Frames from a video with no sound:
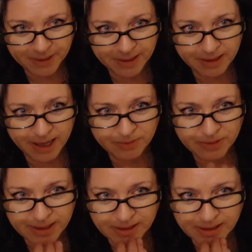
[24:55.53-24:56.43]
live
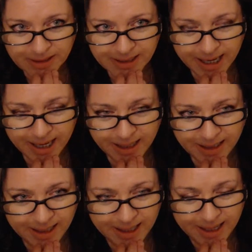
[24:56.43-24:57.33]
sessions, and
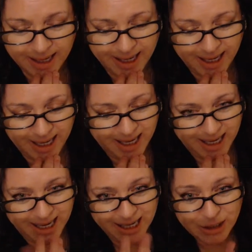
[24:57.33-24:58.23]

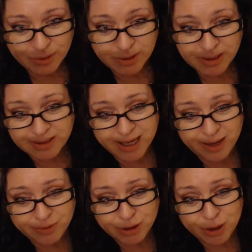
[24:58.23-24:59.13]
I do it because I
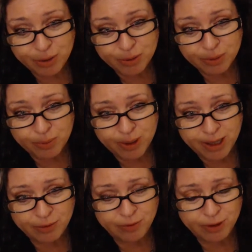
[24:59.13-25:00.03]
have to go with what
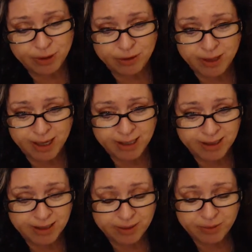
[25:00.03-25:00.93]
I feel.
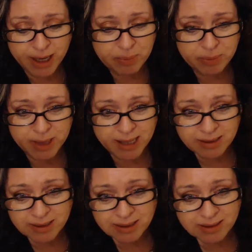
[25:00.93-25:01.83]
When I plan
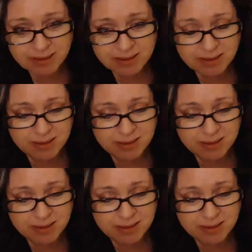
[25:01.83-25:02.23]
things,